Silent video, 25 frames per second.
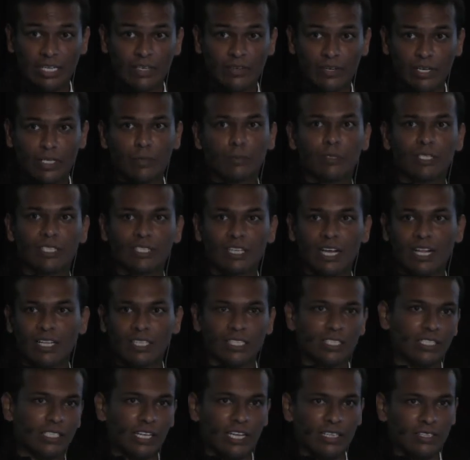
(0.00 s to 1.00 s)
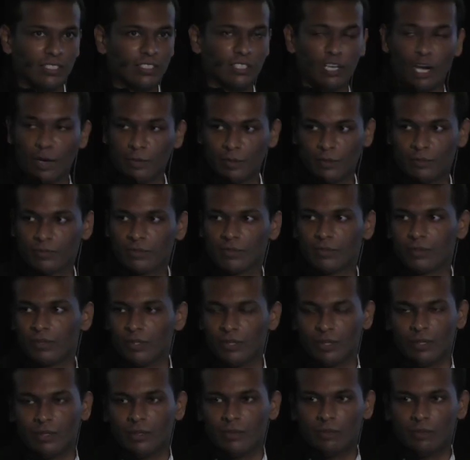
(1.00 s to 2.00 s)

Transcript: incredibly talented at the top of